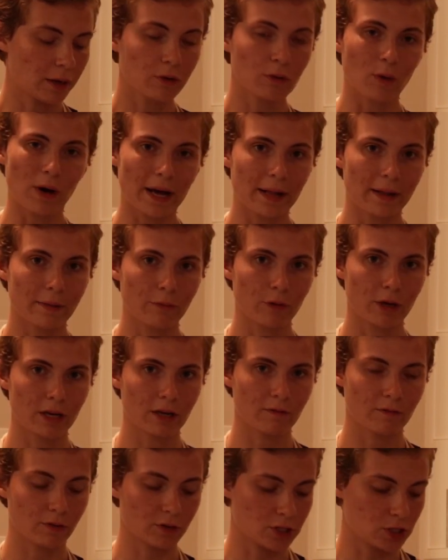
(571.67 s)
While I'm
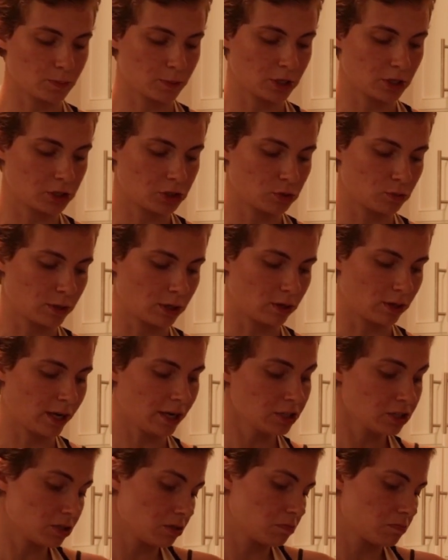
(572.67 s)
waiting for the spinach to wilt,
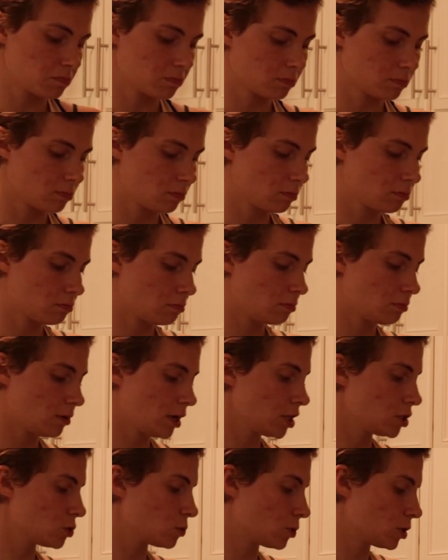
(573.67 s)
I just
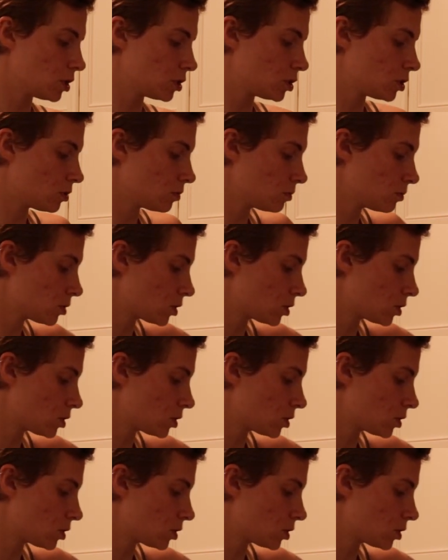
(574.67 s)
wanted to.